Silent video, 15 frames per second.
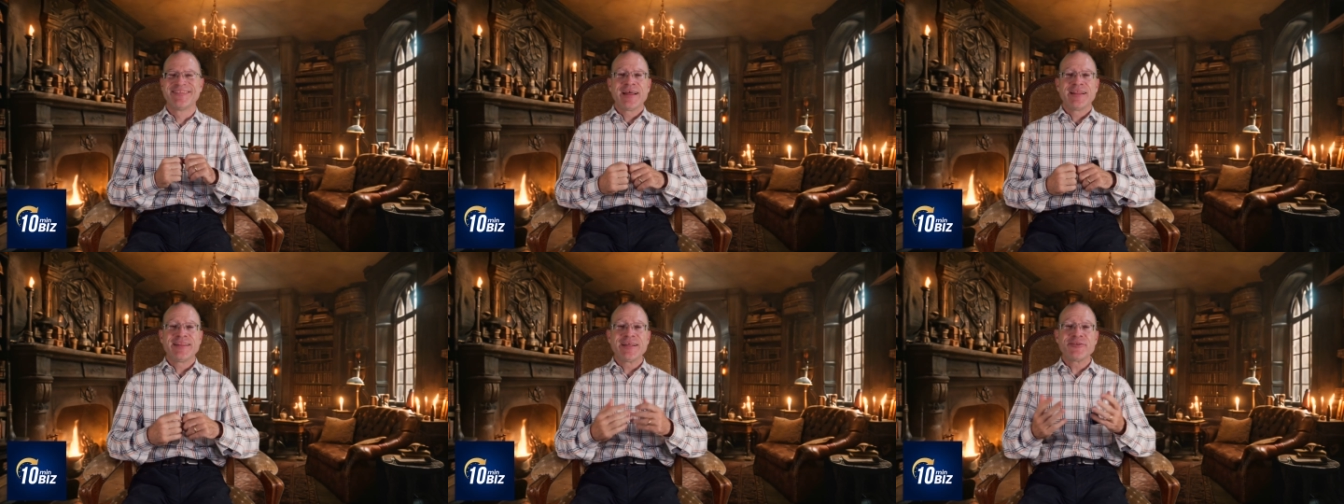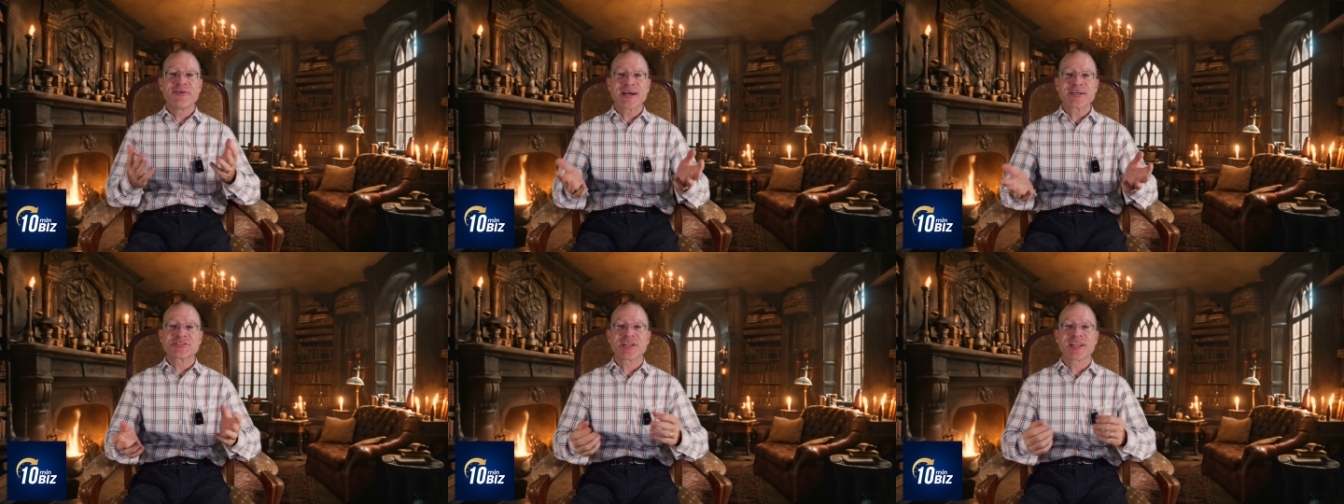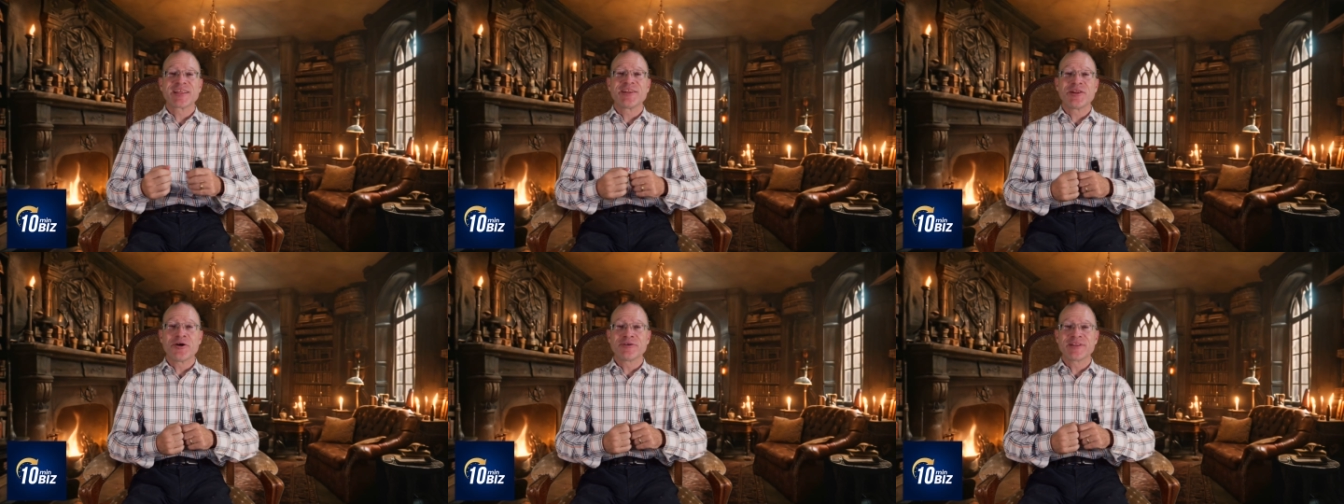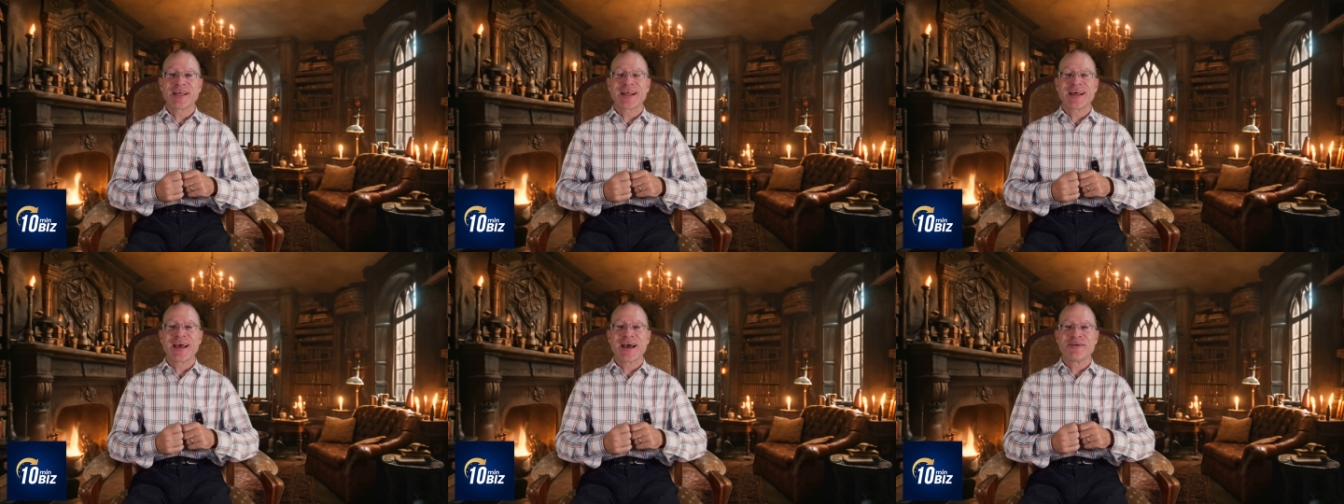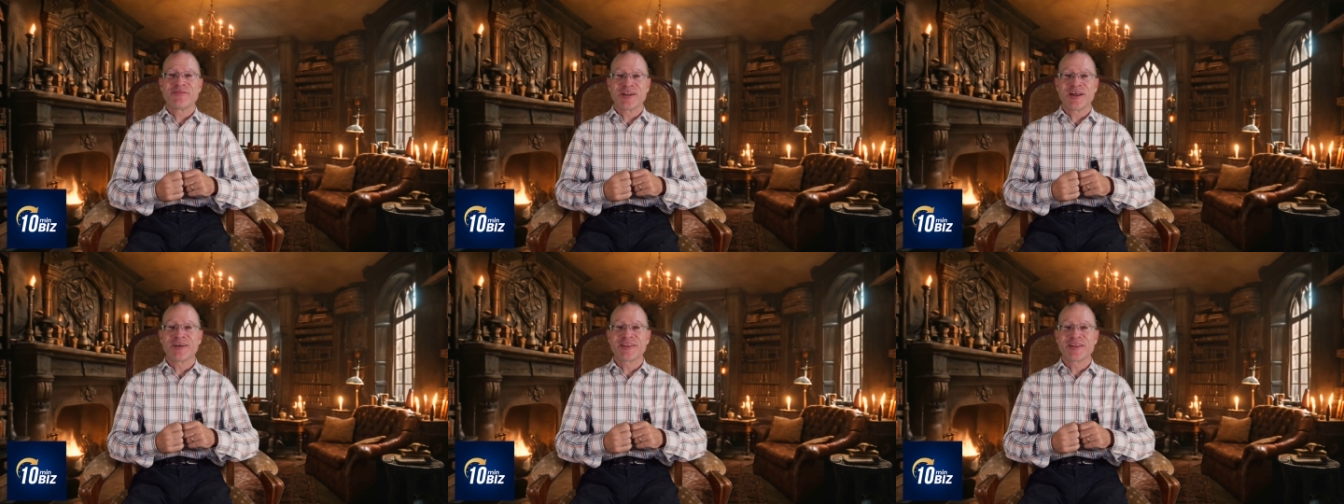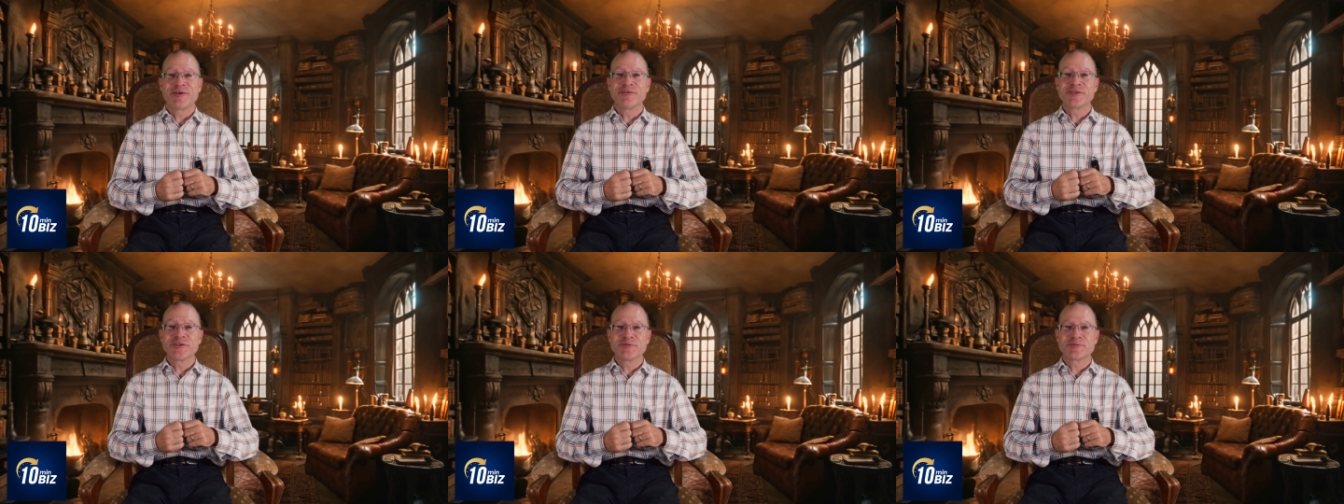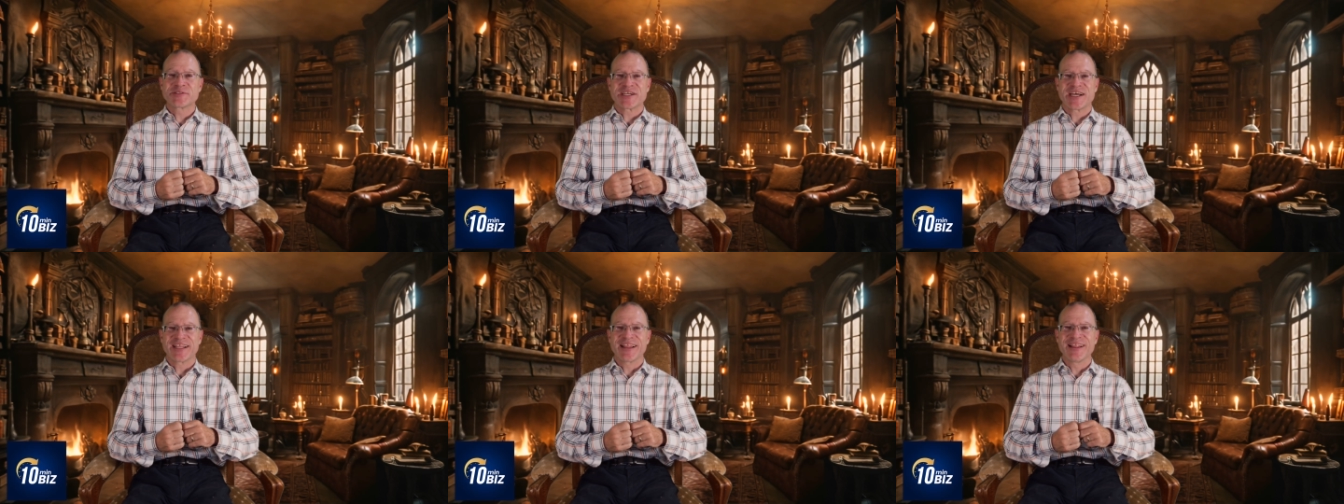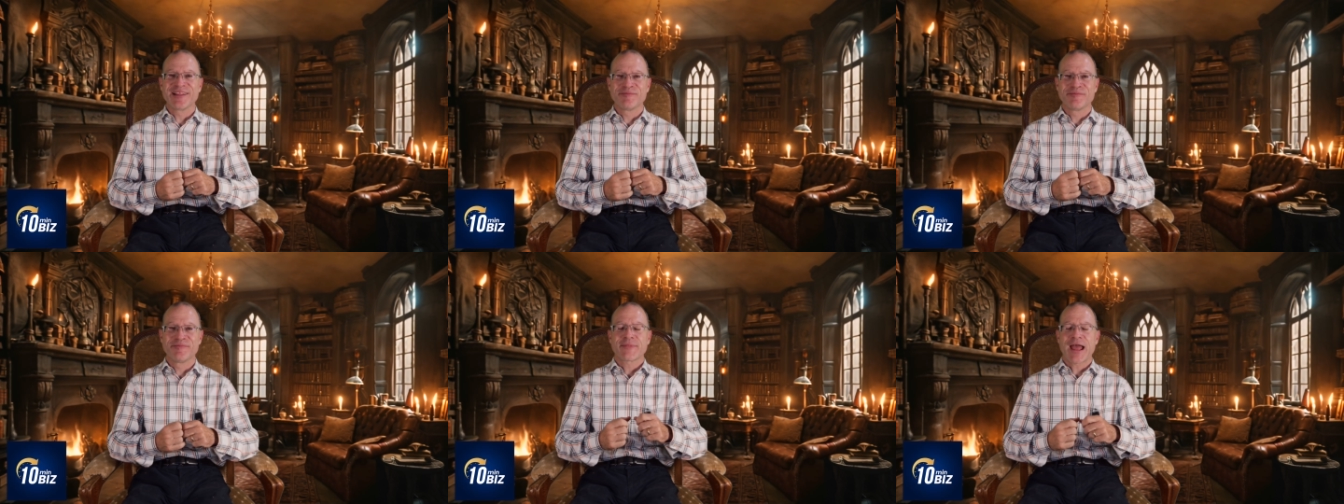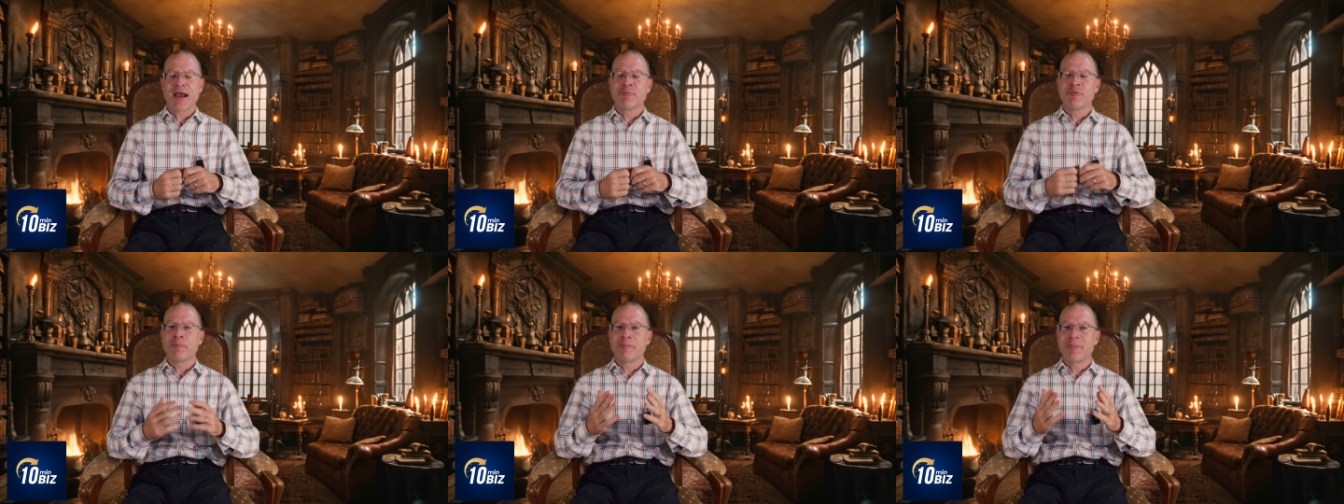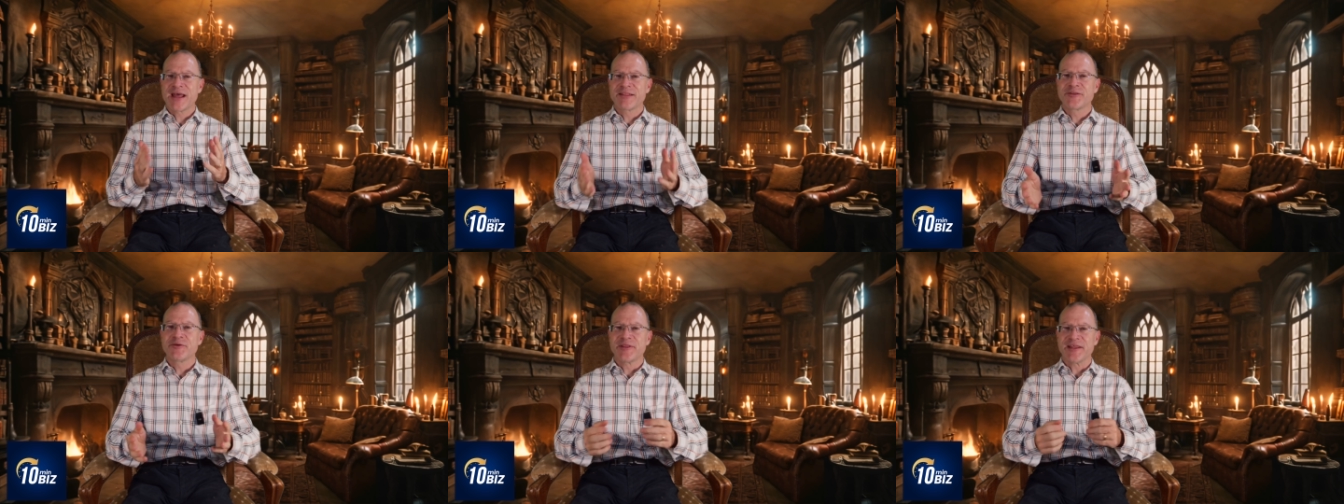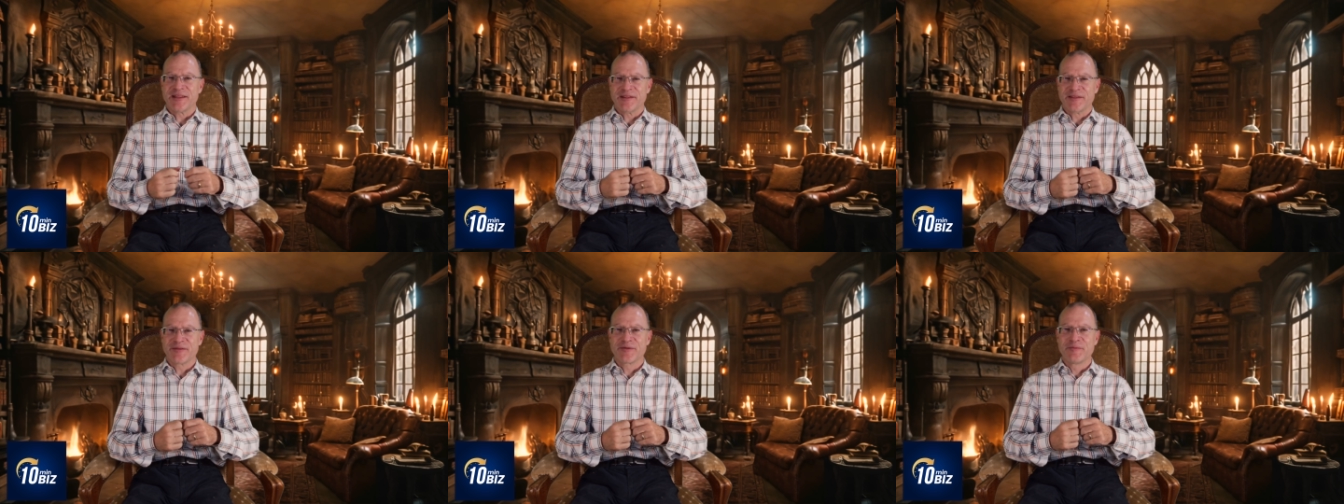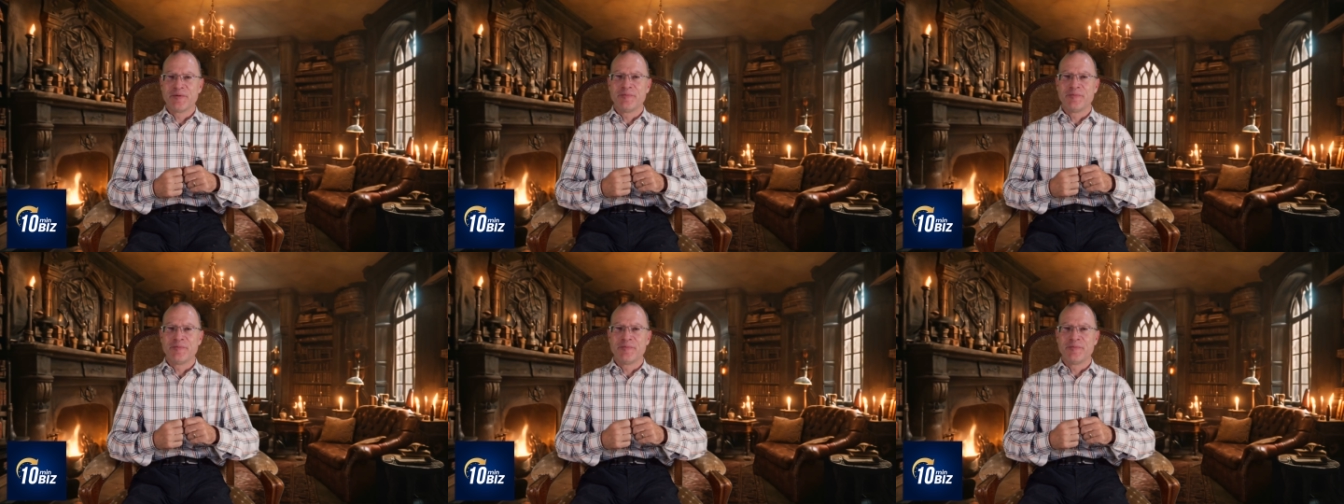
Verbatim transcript: Did you actually know that I have another YouTube channel? I will bet you didn't.